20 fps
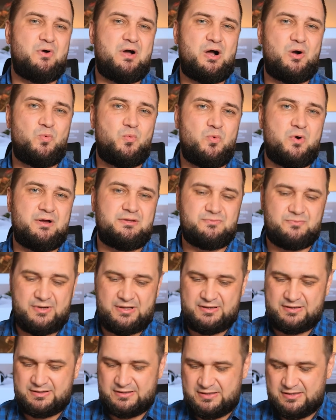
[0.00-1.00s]
are
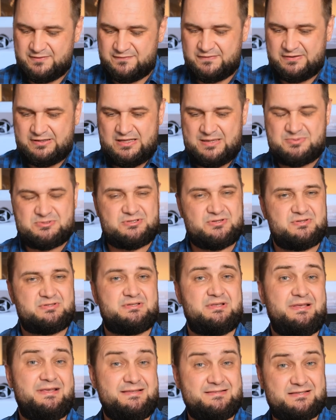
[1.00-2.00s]
wondering if
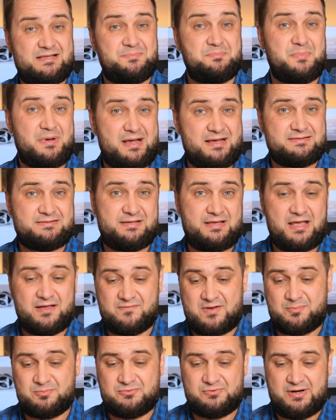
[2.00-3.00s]
HYPSOS is a must-have
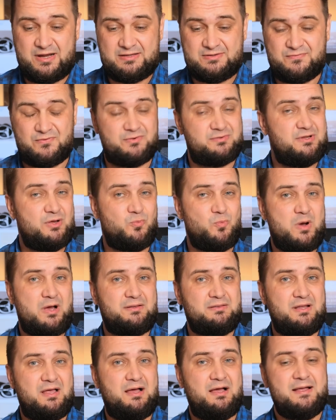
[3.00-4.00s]
upgrade for the
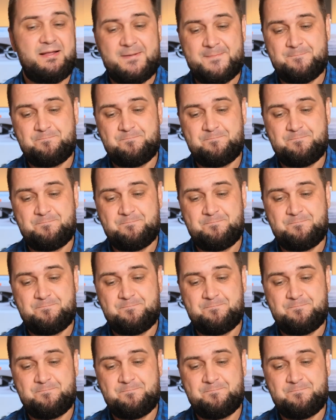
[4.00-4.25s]
WANDLA.